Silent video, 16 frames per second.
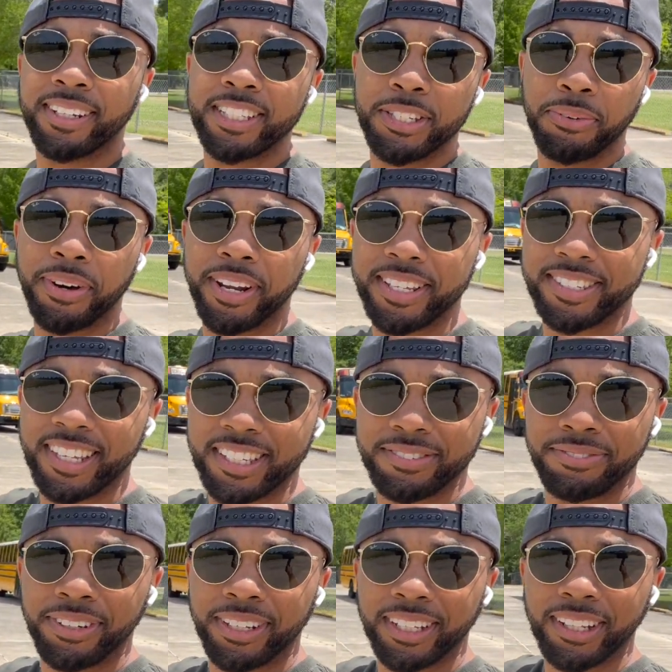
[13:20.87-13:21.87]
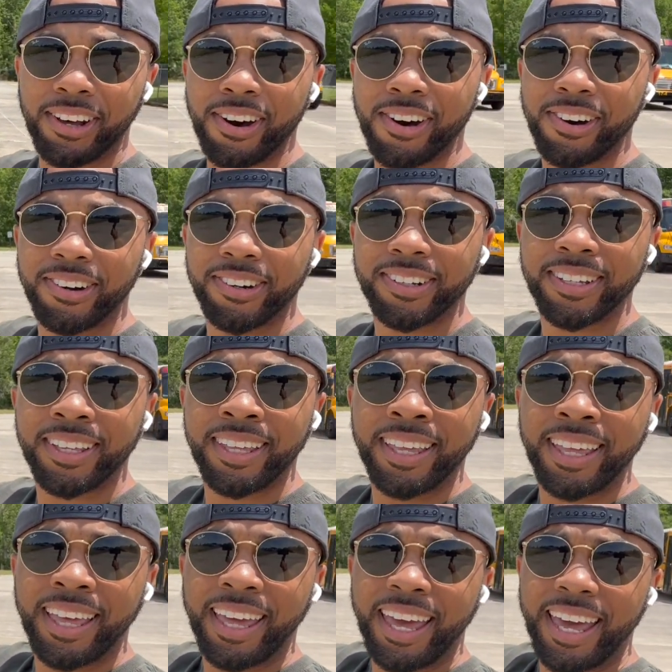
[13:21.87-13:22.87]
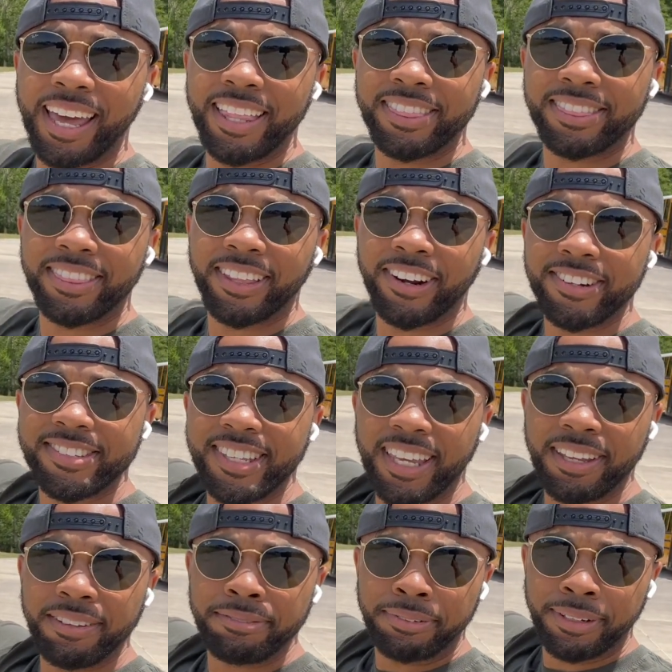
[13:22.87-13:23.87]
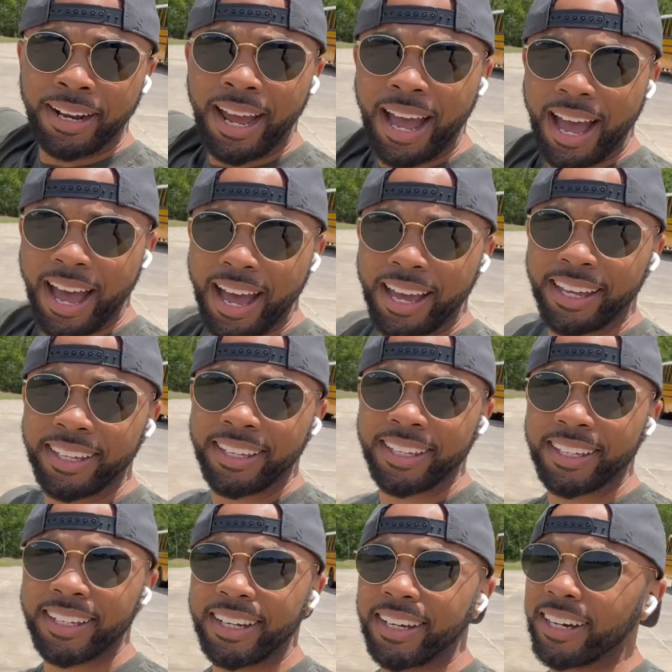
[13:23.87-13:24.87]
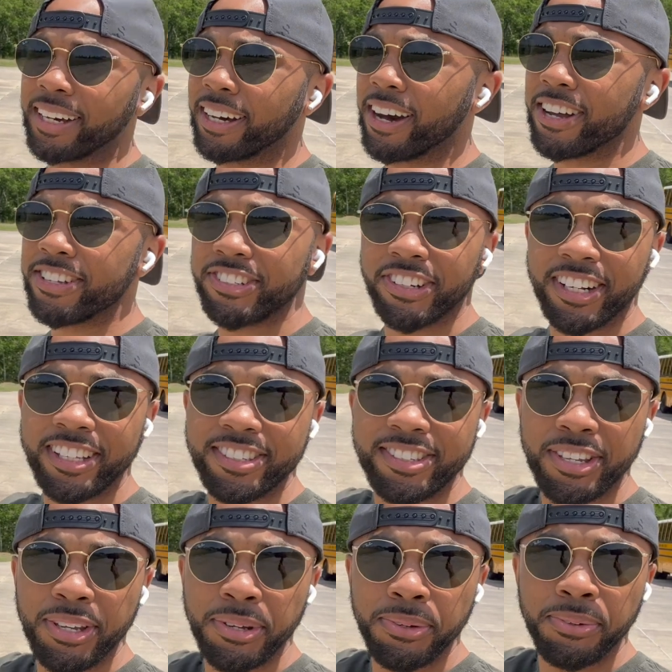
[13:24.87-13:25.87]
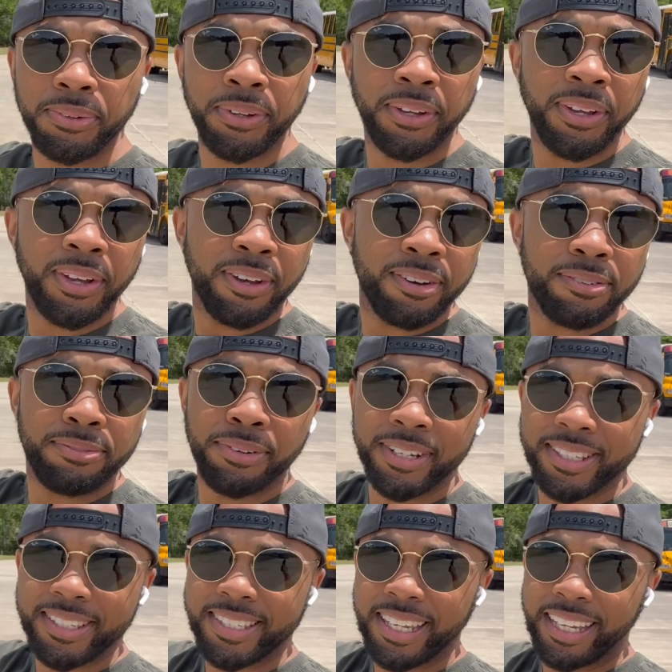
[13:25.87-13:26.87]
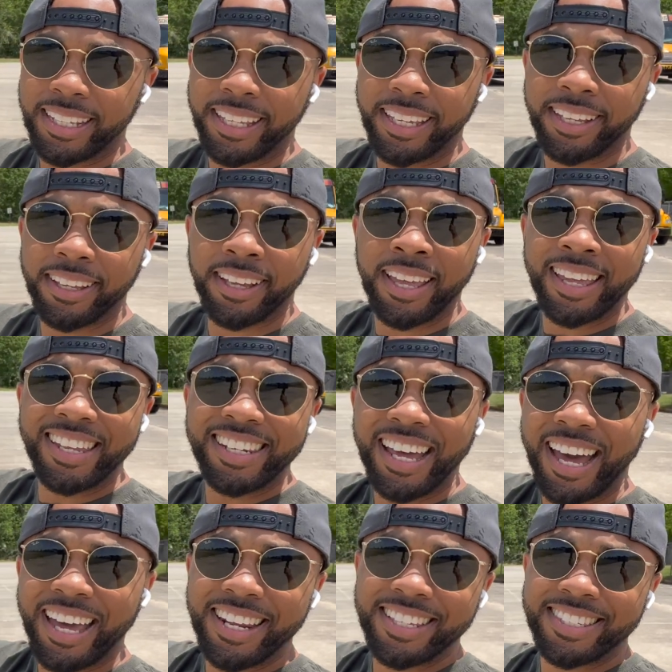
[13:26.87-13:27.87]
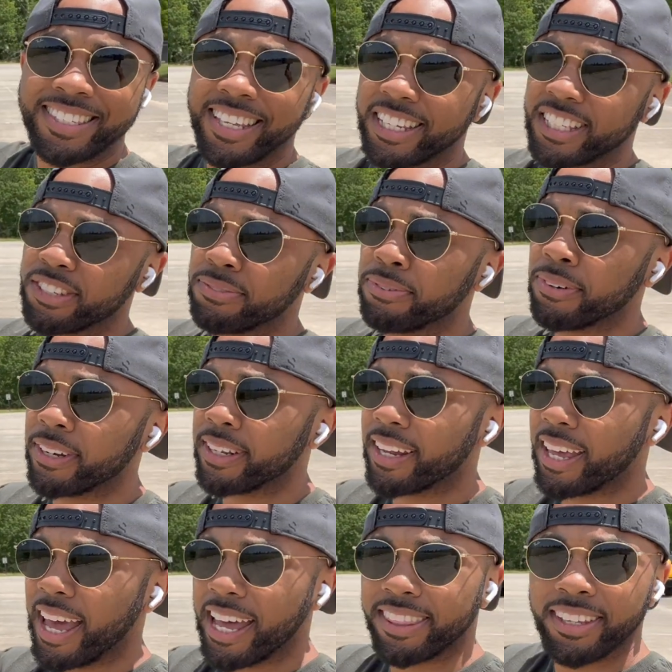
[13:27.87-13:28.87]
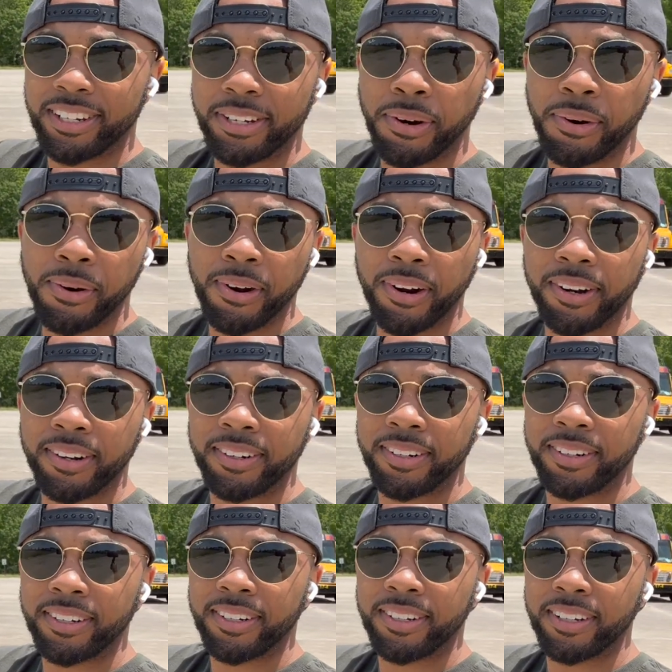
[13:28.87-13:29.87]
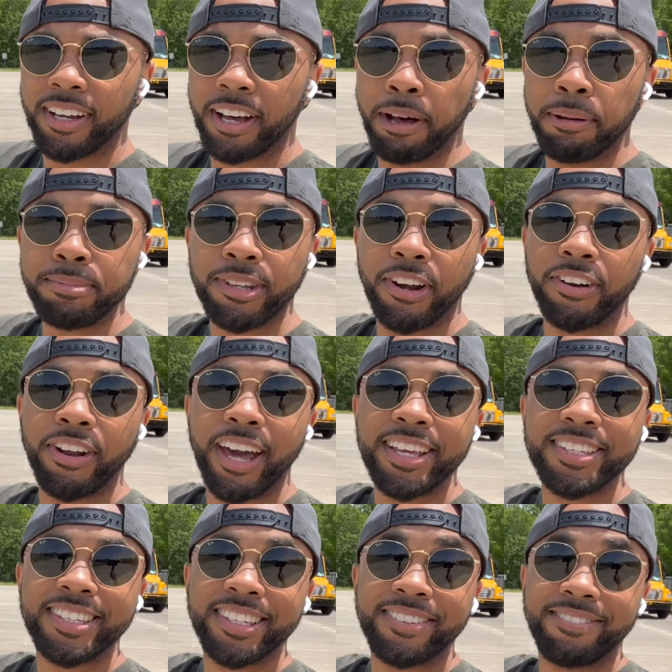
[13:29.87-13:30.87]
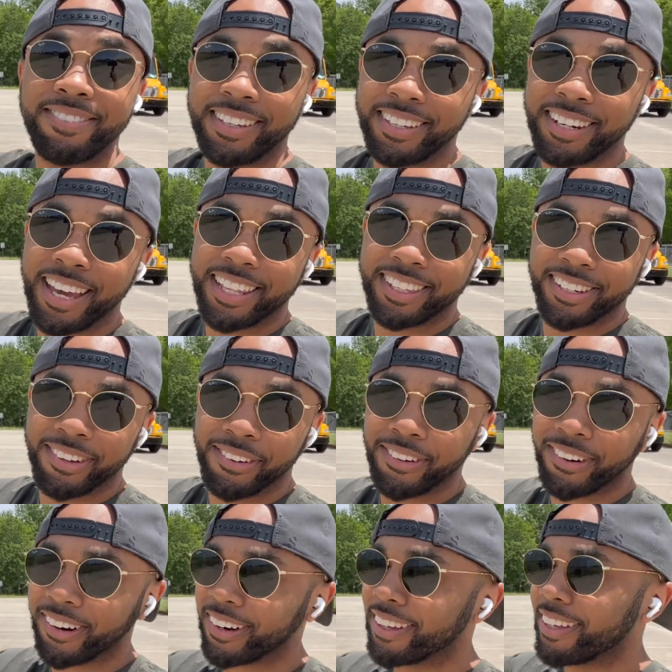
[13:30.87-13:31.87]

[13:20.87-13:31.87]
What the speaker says: 26 foot long and 13 foot high, 102 foot ceiling, 96 foot at the door. 96 feet at the door,